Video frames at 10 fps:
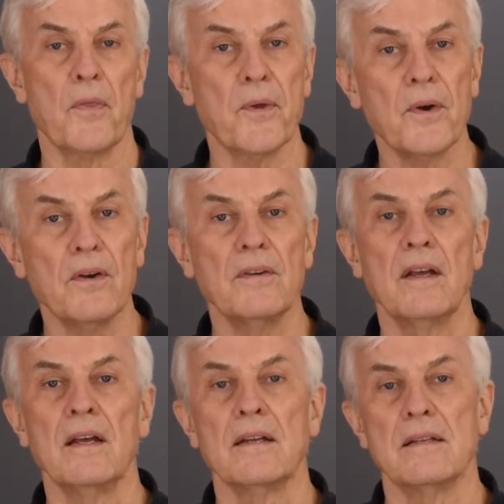Third,
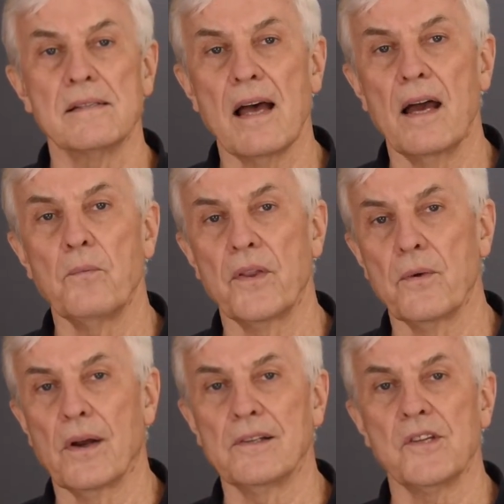decide whether
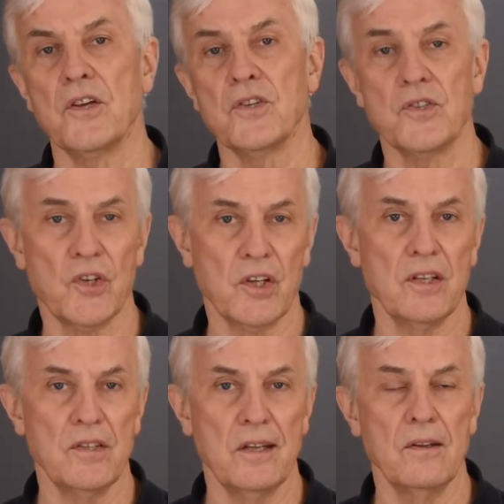the organization should
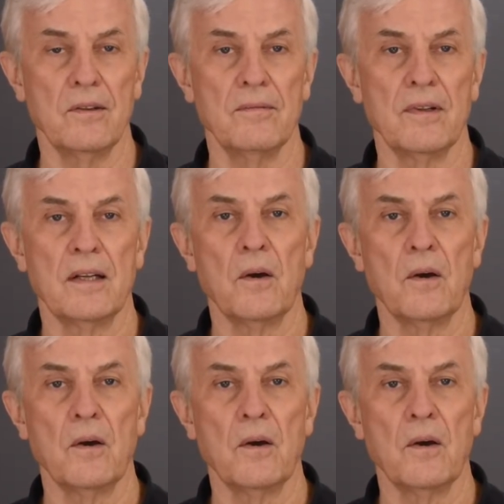continue,